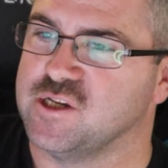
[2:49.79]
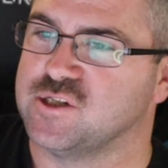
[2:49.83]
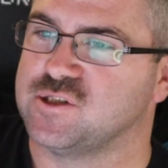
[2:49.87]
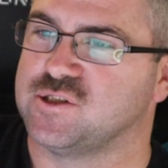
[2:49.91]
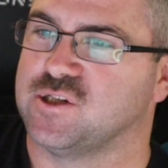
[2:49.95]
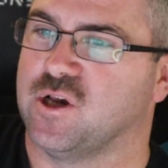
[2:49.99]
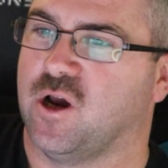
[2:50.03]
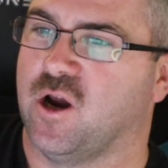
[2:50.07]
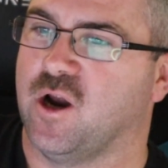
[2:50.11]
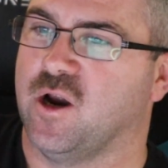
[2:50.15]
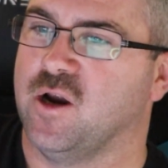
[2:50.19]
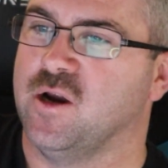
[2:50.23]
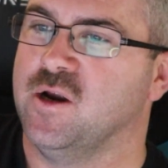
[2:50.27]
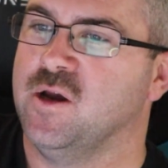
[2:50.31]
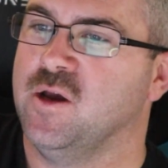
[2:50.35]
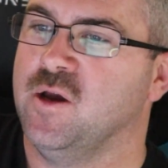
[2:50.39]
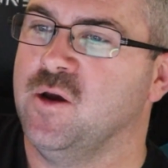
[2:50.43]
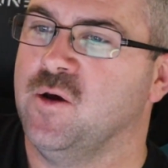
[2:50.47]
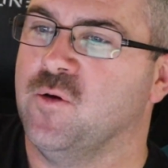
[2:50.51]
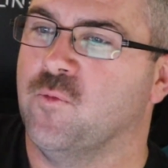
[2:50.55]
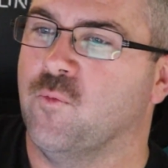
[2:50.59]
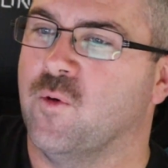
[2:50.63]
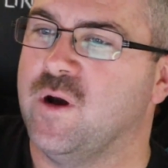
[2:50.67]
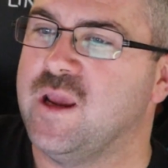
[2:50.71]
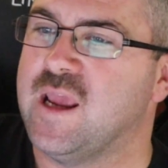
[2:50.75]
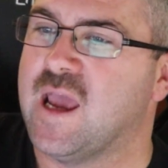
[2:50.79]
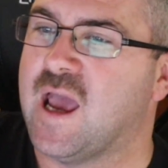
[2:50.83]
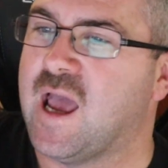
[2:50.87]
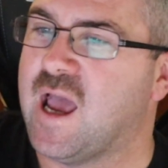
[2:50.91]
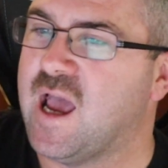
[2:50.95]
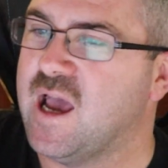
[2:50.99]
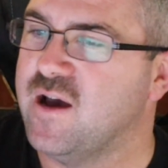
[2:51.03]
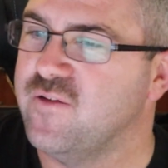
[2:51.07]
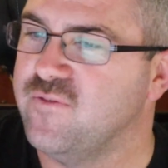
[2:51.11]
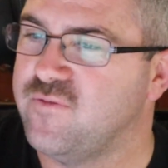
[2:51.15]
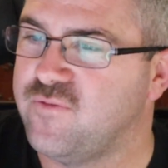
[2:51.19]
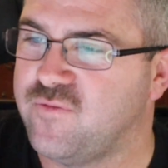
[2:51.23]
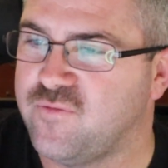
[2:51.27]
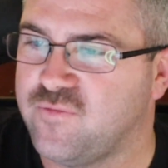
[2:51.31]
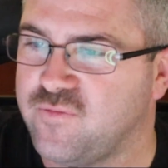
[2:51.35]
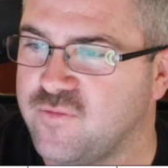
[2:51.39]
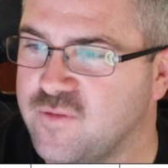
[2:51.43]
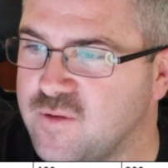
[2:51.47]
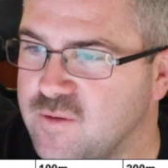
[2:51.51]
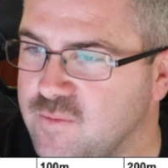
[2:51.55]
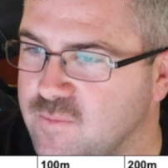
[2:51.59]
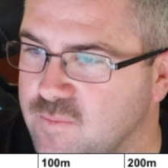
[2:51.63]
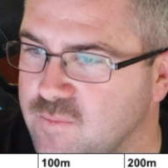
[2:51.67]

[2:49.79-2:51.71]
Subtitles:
So we have